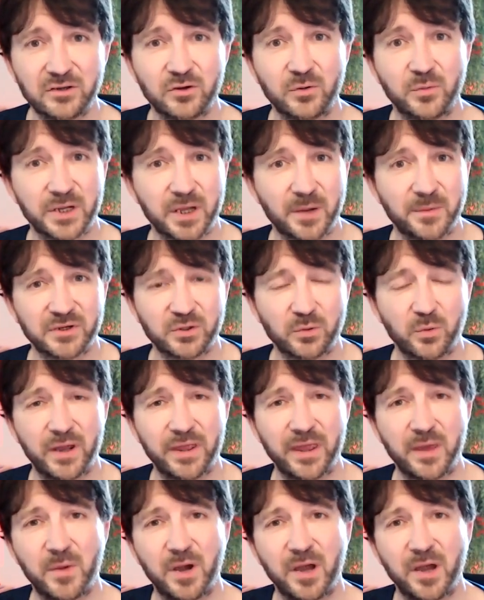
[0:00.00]
And we'll come on to why
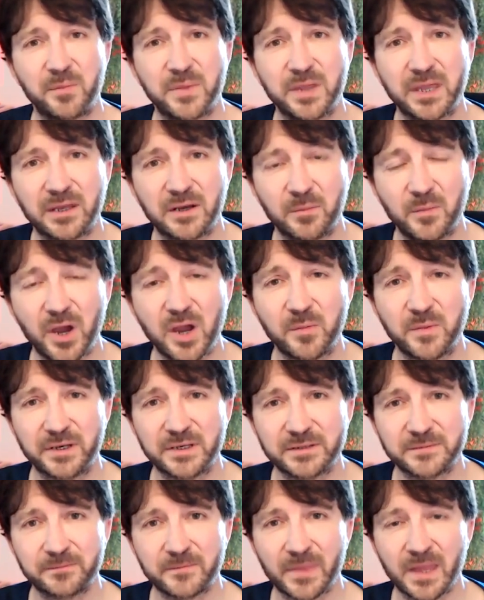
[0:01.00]
that might be in a
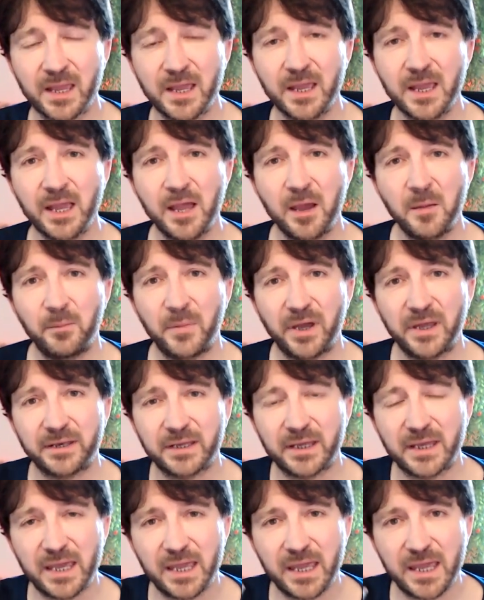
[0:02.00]
moment. But
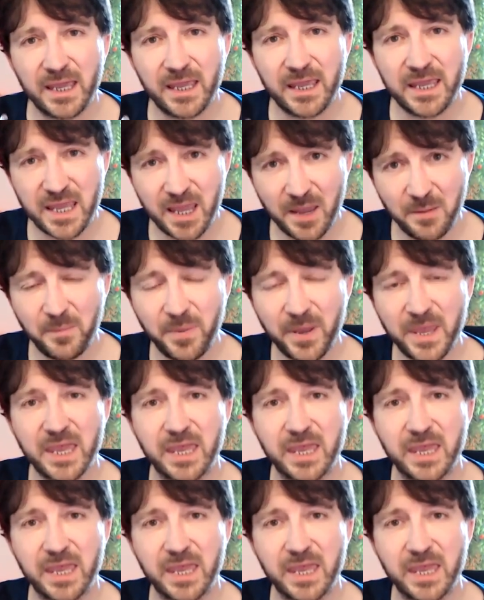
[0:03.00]
EMP